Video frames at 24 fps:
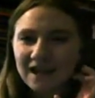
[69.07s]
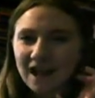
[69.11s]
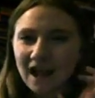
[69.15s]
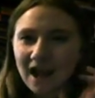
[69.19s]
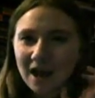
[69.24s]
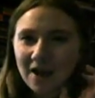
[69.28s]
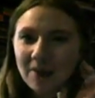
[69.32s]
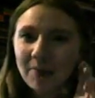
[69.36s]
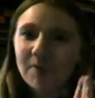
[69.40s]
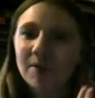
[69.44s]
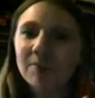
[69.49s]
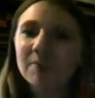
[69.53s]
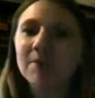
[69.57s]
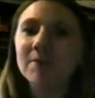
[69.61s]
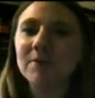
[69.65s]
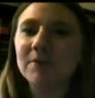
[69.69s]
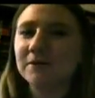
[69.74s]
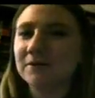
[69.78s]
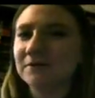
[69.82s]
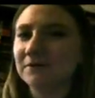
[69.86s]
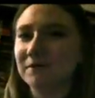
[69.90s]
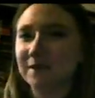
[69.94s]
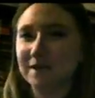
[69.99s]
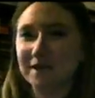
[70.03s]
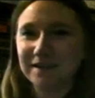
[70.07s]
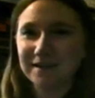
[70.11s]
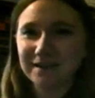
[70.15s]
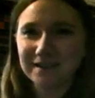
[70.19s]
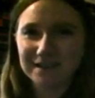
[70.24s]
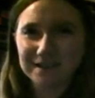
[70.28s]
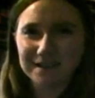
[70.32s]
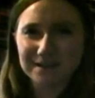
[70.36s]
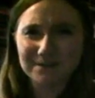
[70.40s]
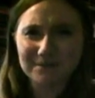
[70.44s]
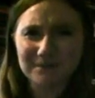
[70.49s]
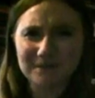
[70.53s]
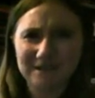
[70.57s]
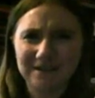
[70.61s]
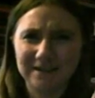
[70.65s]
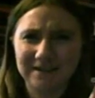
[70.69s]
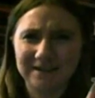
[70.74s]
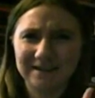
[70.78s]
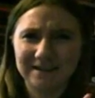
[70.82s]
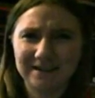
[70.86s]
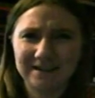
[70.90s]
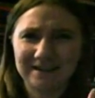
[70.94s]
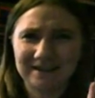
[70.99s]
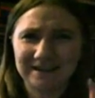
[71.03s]
I maybe wouldn't read this
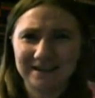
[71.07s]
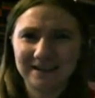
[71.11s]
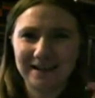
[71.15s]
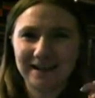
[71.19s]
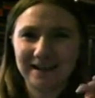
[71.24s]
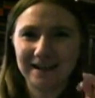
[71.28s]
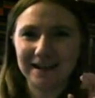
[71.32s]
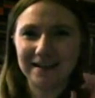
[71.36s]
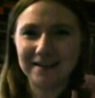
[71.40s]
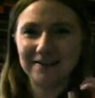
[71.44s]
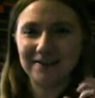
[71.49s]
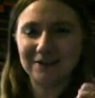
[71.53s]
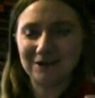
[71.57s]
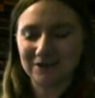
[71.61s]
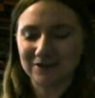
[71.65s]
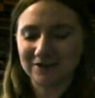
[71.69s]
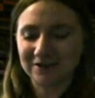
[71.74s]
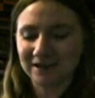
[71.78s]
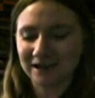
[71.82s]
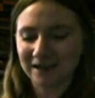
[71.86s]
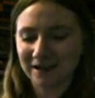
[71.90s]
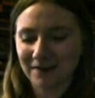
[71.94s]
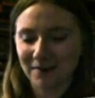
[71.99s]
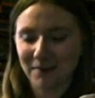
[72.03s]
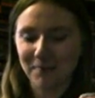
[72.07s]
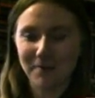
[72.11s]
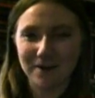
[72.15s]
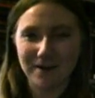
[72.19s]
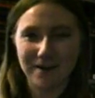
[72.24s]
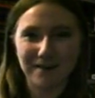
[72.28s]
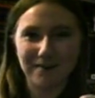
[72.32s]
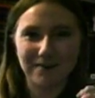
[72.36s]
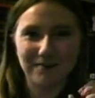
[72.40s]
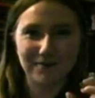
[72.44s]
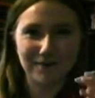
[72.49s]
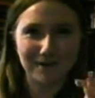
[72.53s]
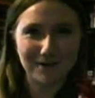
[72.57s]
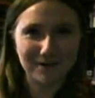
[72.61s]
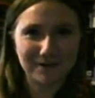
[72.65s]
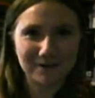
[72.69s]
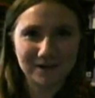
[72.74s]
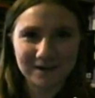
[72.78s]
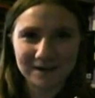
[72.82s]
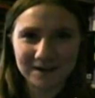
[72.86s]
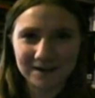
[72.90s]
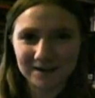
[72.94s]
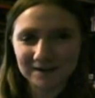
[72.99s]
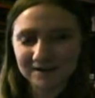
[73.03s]
because it does get quite
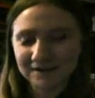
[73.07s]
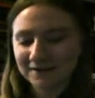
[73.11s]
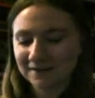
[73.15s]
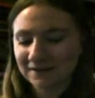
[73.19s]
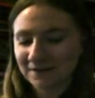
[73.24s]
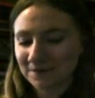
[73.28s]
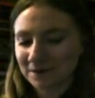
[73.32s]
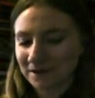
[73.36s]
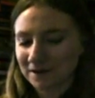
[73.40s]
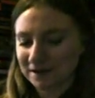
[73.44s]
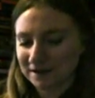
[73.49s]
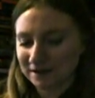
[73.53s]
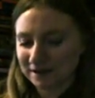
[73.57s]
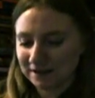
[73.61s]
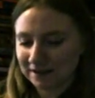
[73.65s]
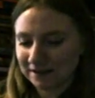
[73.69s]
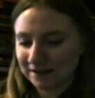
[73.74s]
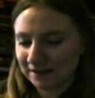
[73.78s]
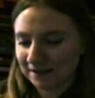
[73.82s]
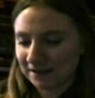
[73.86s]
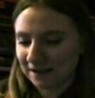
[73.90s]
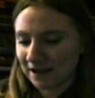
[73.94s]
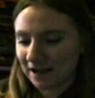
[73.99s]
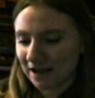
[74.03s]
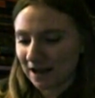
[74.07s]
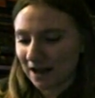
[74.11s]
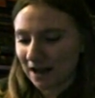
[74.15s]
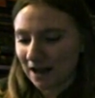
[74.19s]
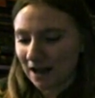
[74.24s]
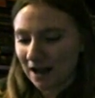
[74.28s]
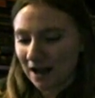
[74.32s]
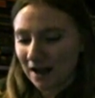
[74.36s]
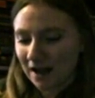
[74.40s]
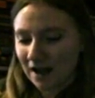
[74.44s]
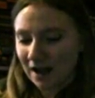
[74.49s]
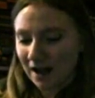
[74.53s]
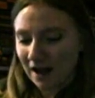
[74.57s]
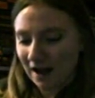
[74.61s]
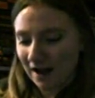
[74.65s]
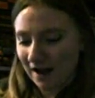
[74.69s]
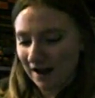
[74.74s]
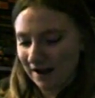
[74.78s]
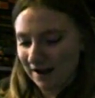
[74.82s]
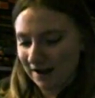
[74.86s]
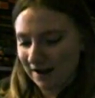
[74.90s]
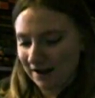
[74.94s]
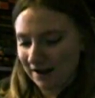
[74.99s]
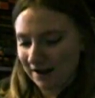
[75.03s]
graphic in some cases.
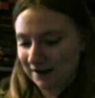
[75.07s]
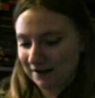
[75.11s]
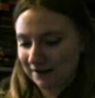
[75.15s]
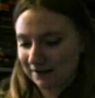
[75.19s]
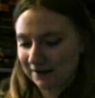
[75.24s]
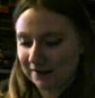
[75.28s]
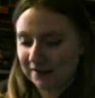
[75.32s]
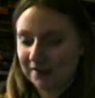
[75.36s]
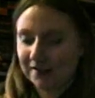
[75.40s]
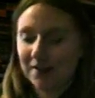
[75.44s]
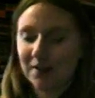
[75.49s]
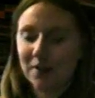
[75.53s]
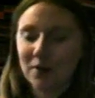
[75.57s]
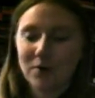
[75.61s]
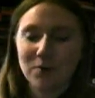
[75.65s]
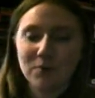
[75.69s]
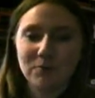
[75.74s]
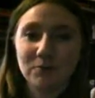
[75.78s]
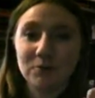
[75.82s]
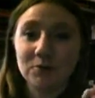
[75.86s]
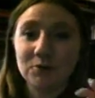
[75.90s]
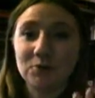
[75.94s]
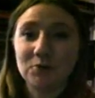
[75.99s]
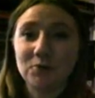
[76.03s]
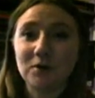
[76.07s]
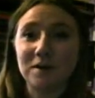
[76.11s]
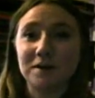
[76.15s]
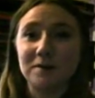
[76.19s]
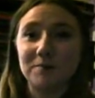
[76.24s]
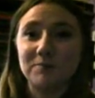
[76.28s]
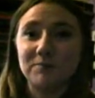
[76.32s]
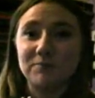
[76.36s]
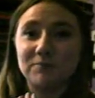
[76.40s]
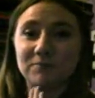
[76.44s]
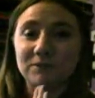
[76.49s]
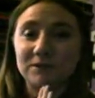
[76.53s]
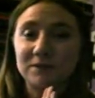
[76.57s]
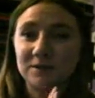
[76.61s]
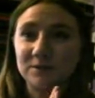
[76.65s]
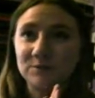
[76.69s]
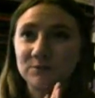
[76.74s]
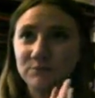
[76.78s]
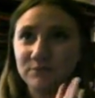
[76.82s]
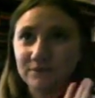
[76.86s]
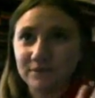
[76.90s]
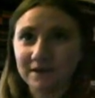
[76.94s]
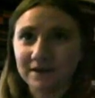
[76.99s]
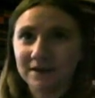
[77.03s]
But no, it's a
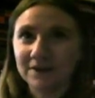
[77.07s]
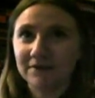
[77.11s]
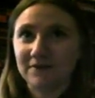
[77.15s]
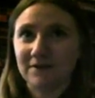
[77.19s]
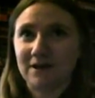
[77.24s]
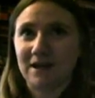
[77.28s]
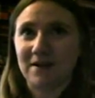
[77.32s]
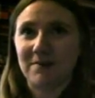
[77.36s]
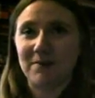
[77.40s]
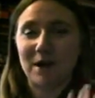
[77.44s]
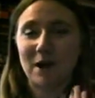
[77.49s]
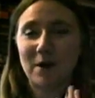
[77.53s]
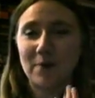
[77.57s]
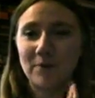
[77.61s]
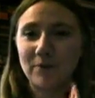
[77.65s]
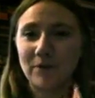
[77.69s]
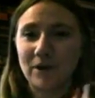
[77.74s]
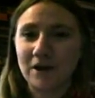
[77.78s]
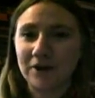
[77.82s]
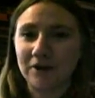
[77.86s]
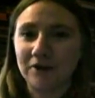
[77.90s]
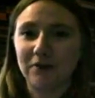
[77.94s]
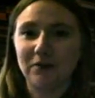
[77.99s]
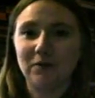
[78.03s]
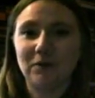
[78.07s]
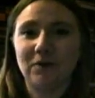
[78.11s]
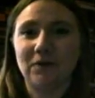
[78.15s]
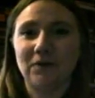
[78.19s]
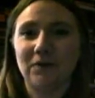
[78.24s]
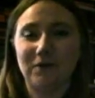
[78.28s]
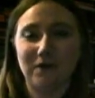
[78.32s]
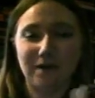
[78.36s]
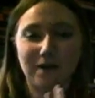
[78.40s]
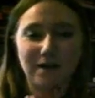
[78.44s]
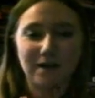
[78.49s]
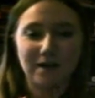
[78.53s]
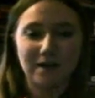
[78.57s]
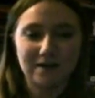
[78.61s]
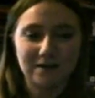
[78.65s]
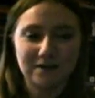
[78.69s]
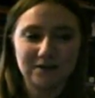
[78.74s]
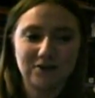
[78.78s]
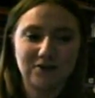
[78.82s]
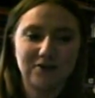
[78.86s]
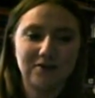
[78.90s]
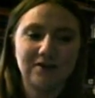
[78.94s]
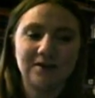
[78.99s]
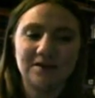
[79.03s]
brilliant read by a brand new author, and
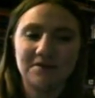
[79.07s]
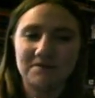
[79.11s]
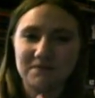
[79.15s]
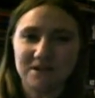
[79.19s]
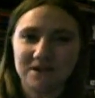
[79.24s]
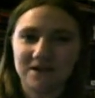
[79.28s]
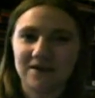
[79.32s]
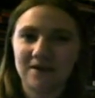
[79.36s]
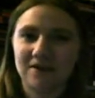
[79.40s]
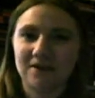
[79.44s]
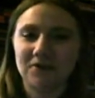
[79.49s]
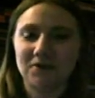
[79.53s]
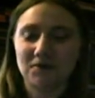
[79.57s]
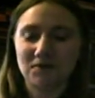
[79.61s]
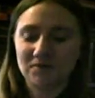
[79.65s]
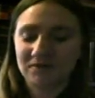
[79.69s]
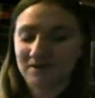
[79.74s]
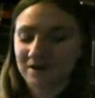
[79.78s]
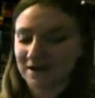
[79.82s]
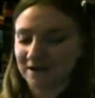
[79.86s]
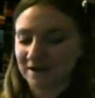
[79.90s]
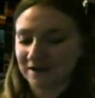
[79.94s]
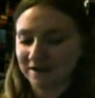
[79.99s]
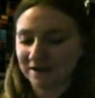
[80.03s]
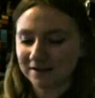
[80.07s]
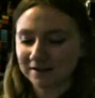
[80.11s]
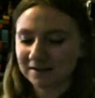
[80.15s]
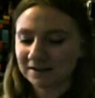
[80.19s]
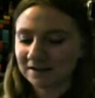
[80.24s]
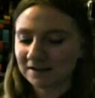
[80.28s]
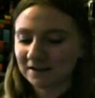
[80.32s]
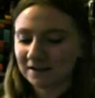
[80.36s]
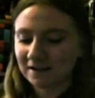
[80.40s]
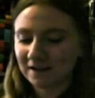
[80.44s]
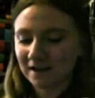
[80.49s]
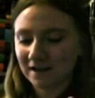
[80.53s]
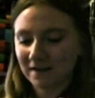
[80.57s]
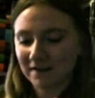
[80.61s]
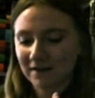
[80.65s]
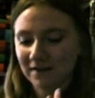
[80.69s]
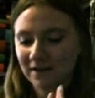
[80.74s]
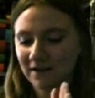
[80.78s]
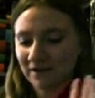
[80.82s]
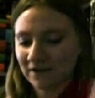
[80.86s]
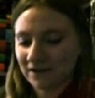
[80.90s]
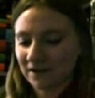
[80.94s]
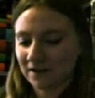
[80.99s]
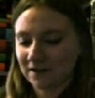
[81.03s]
it's just amazing. Go read it if
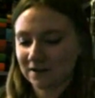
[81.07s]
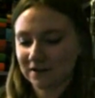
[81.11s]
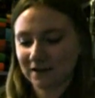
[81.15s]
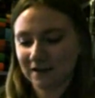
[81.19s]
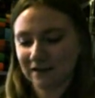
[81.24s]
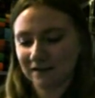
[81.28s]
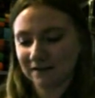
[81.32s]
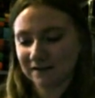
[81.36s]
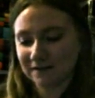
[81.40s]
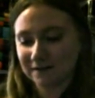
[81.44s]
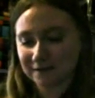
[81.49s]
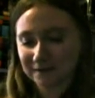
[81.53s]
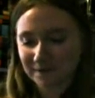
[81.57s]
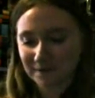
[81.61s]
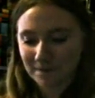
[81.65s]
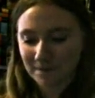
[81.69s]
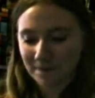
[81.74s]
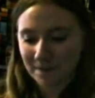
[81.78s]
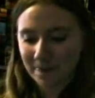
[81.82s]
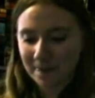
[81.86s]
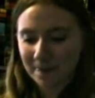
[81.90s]
you ever get the chance.